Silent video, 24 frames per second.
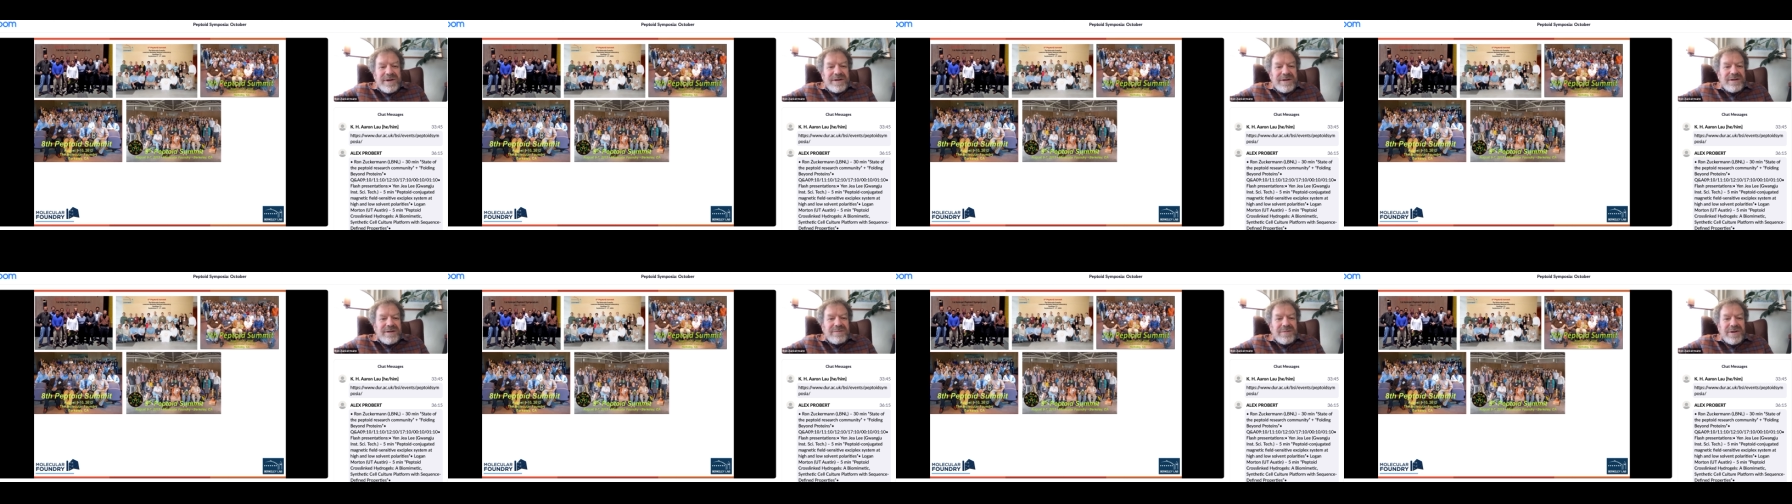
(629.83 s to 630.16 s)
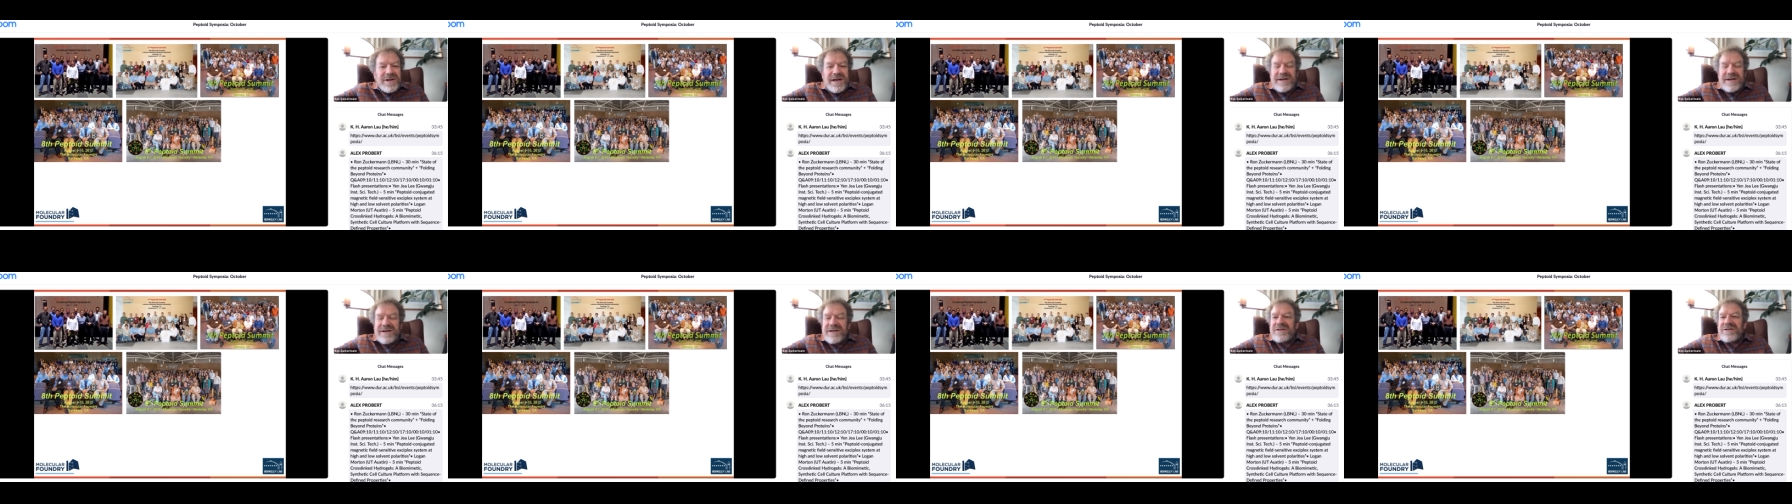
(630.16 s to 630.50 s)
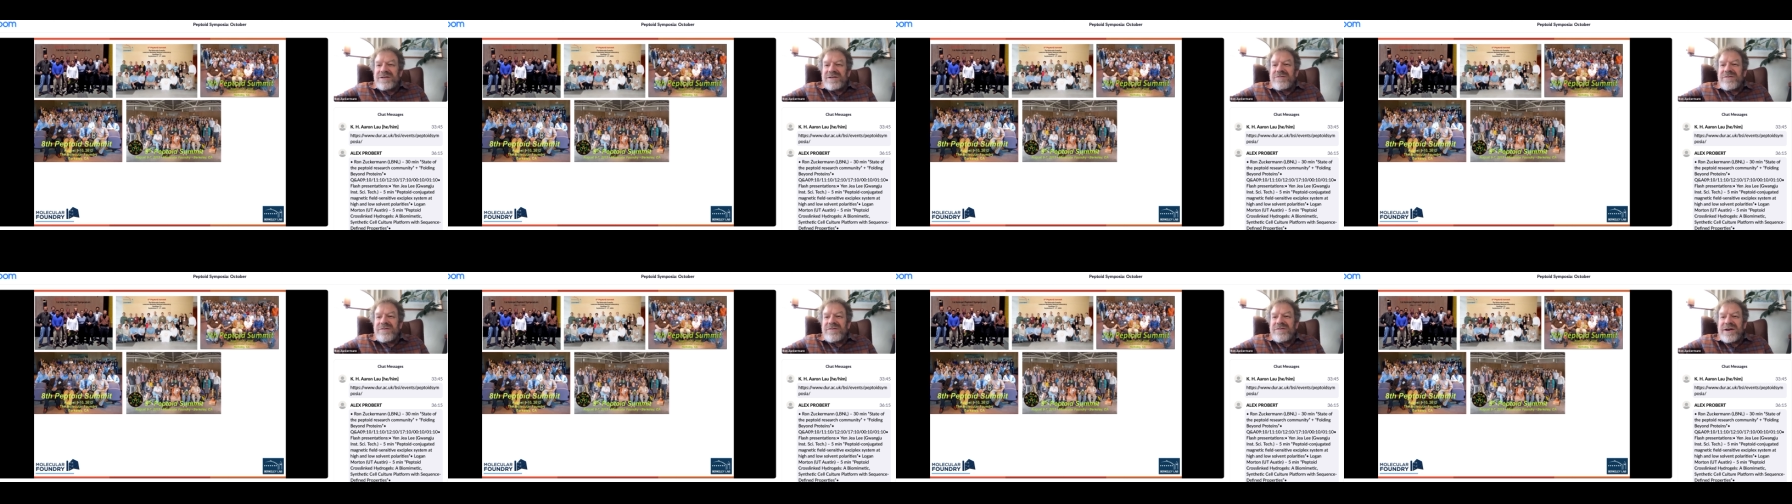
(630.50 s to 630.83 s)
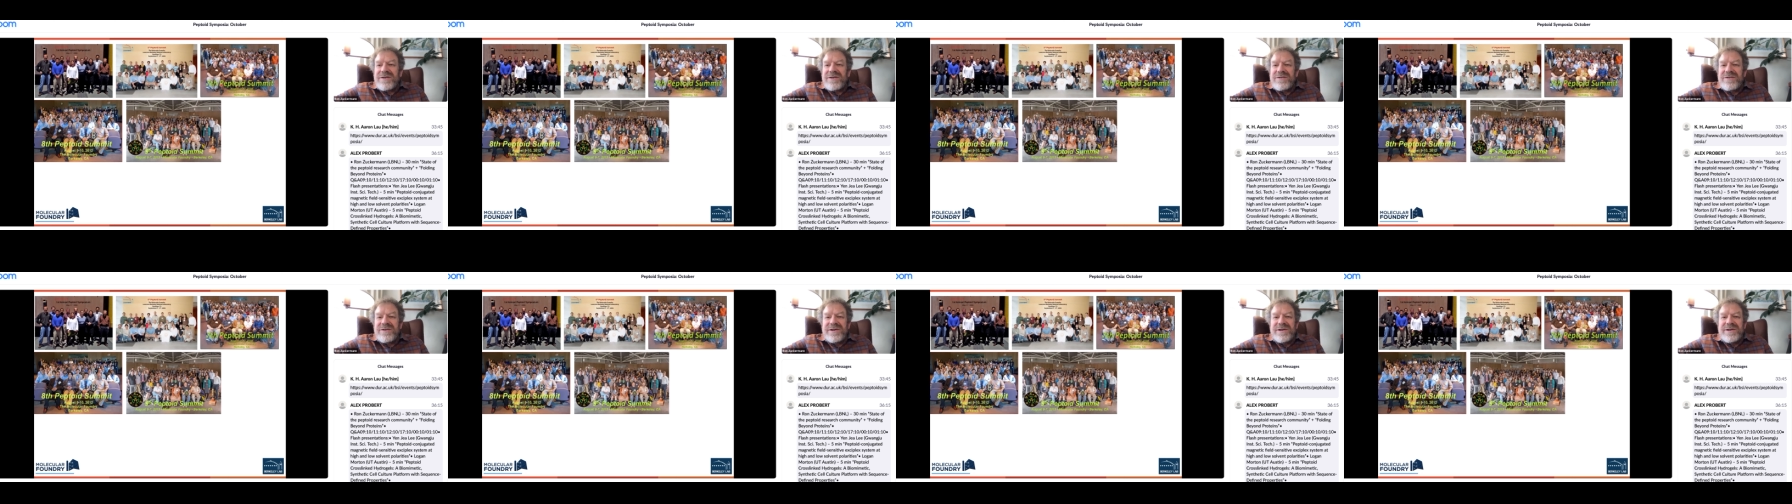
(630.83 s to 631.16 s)
and the Molecular
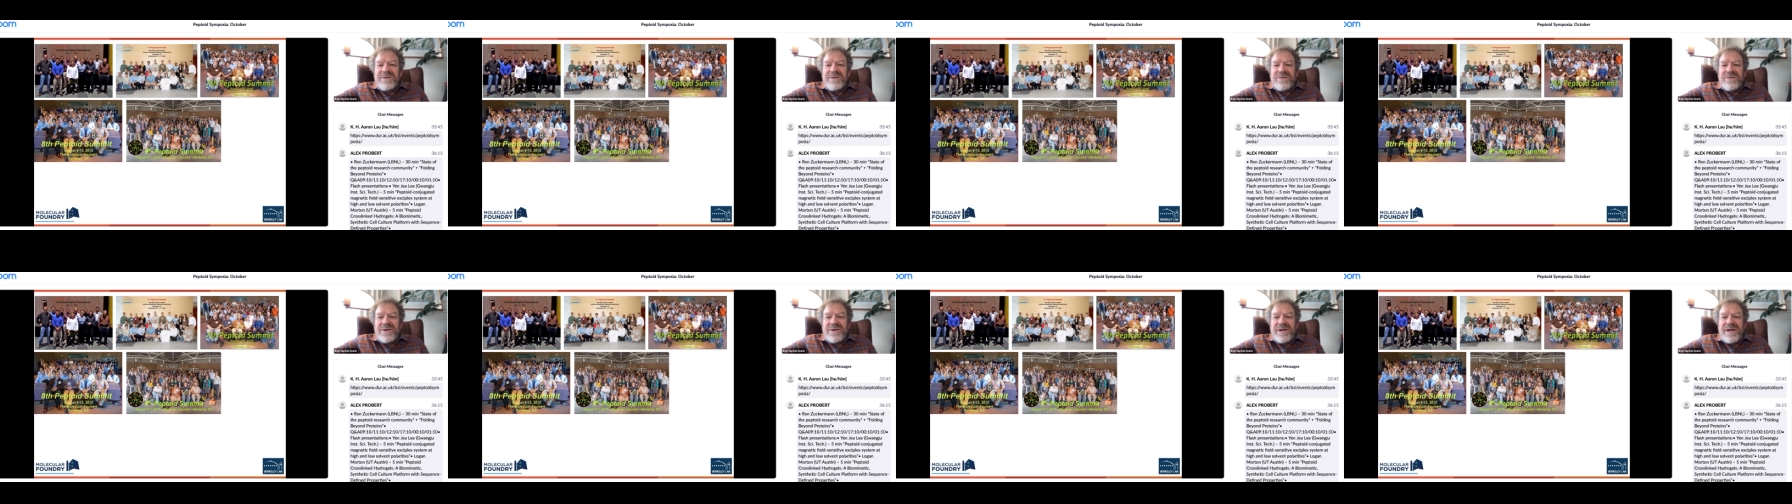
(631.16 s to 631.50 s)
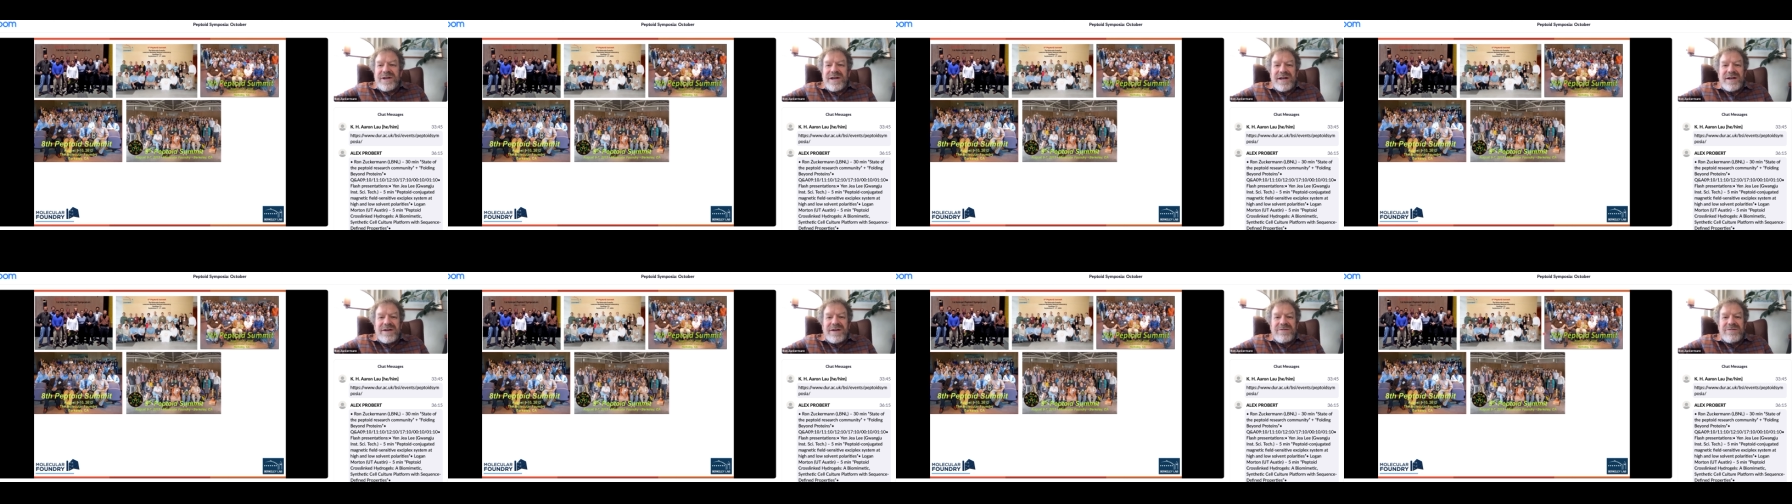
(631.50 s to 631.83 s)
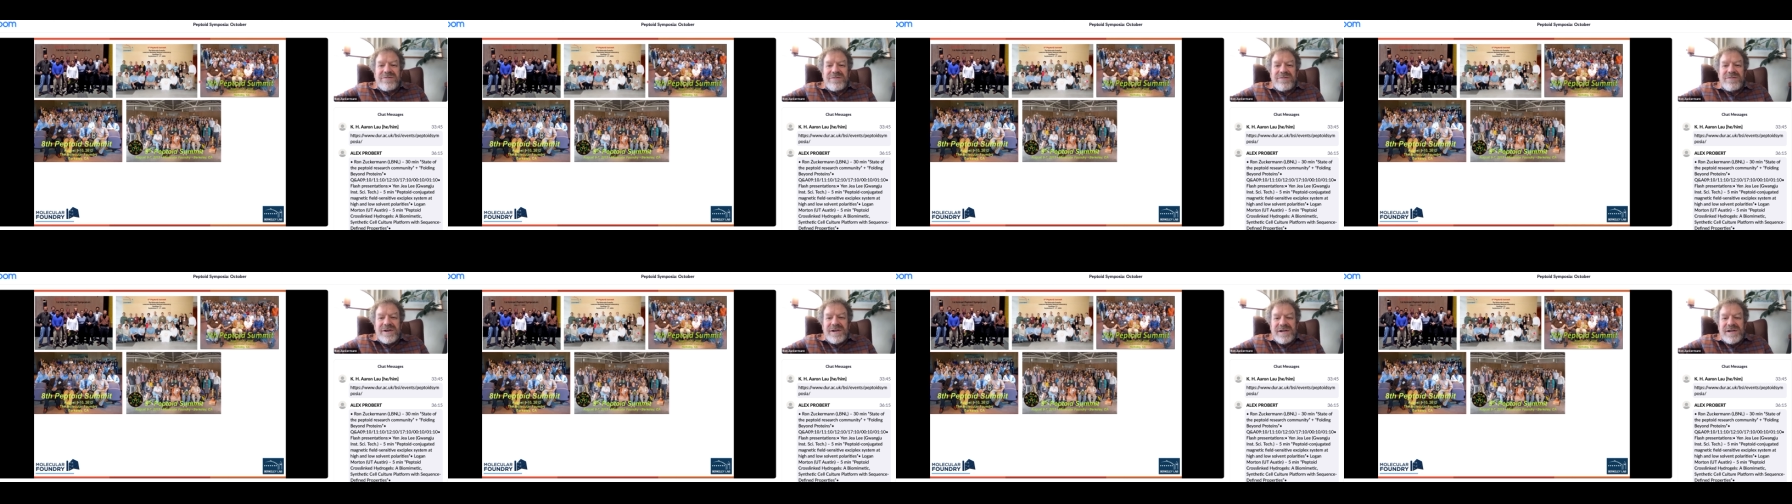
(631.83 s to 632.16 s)
Foundry, we have